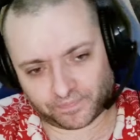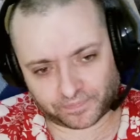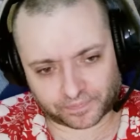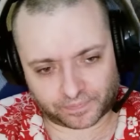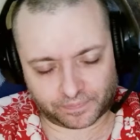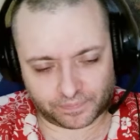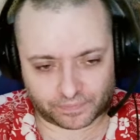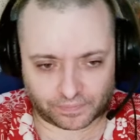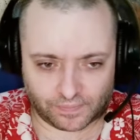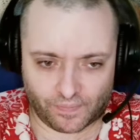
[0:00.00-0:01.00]
Enough to make me
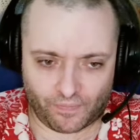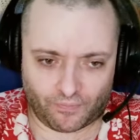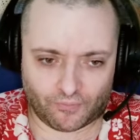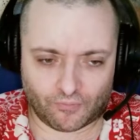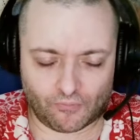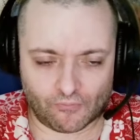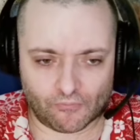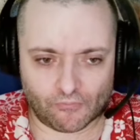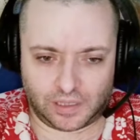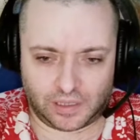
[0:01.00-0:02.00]
realize how small I'd
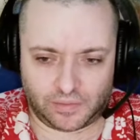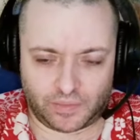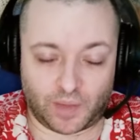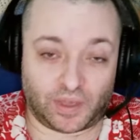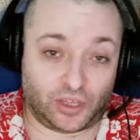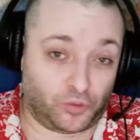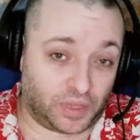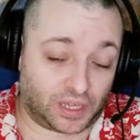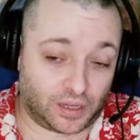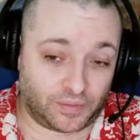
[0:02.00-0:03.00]
become. Maybe he'll
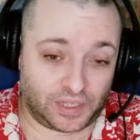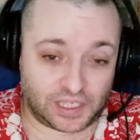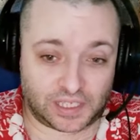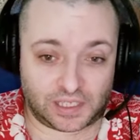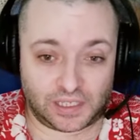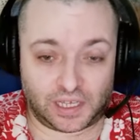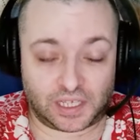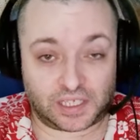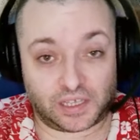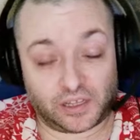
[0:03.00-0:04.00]
become his
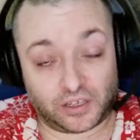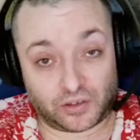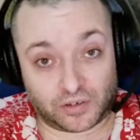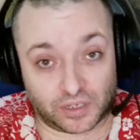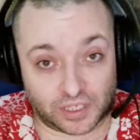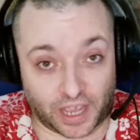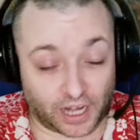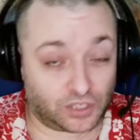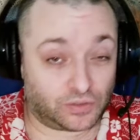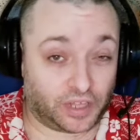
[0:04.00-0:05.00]
Aceliador's
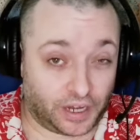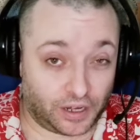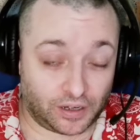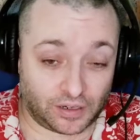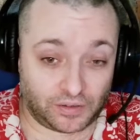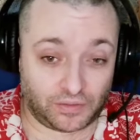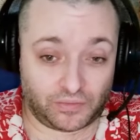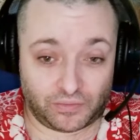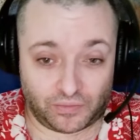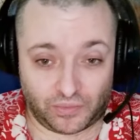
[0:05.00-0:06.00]
actual heir,
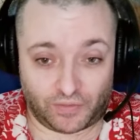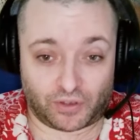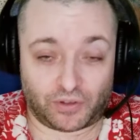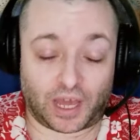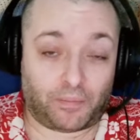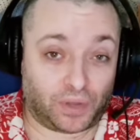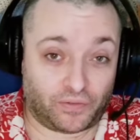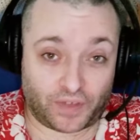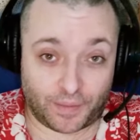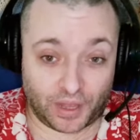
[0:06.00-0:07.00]
even though not blood
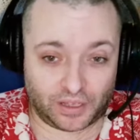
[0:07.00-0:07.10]
family.